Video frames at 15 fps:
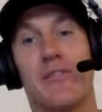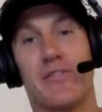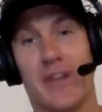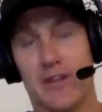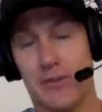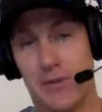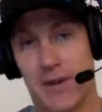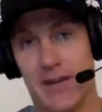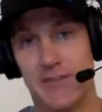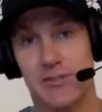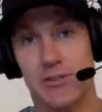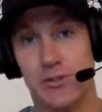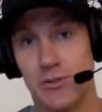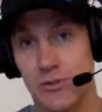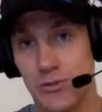thank you
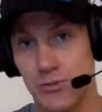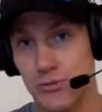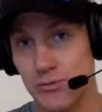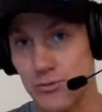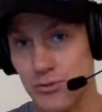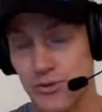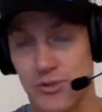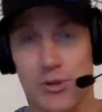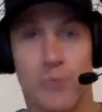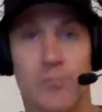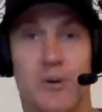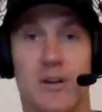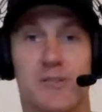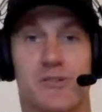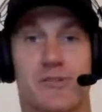guys so
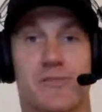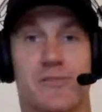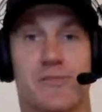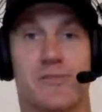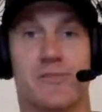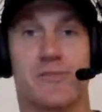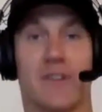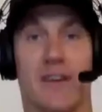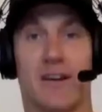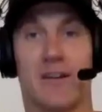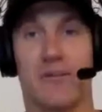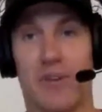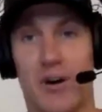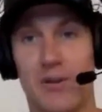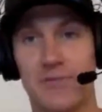much for getting
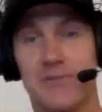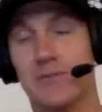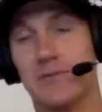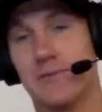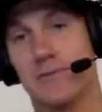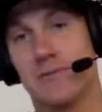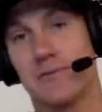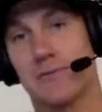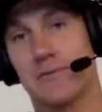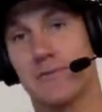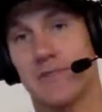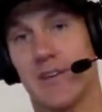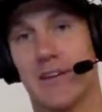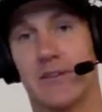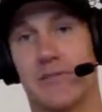involved.
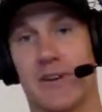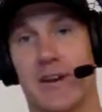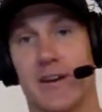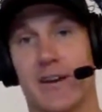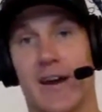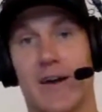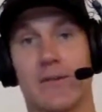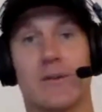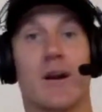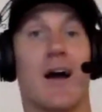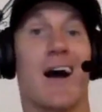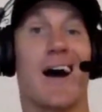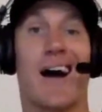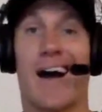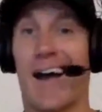Thank you for hanging out.
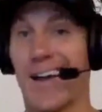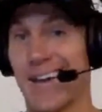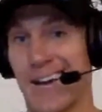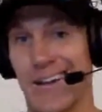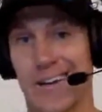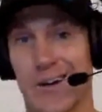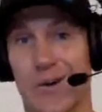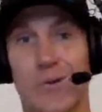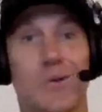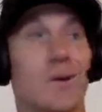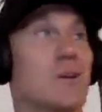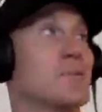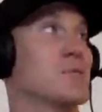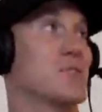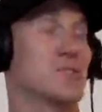I got to go
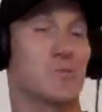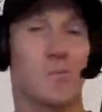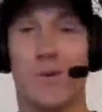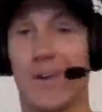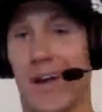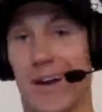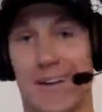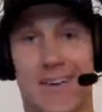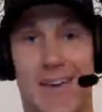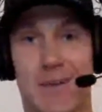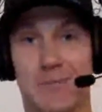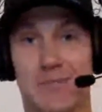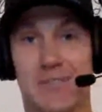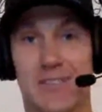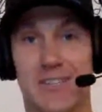because we got a
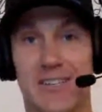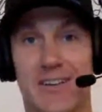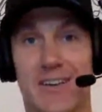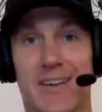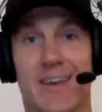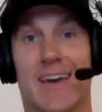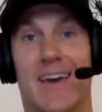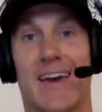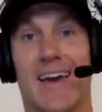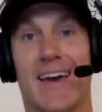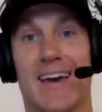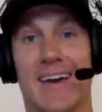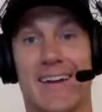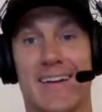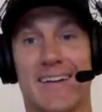camp to lead.
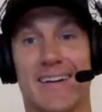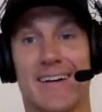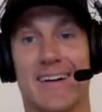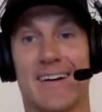And